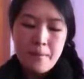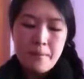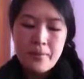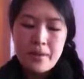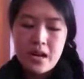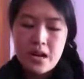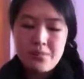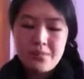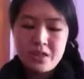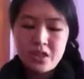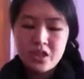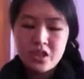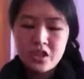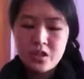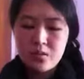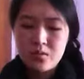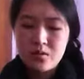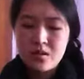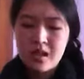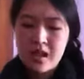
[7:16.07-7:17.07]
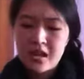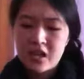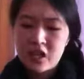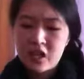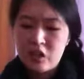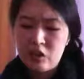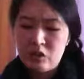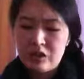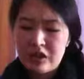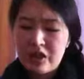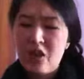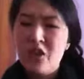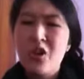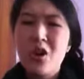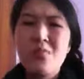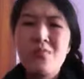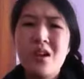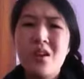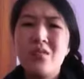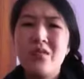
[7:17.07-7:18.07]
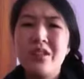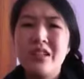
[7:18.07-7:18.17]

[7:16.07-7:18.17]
But I thought this was kind of cute, like although I'm not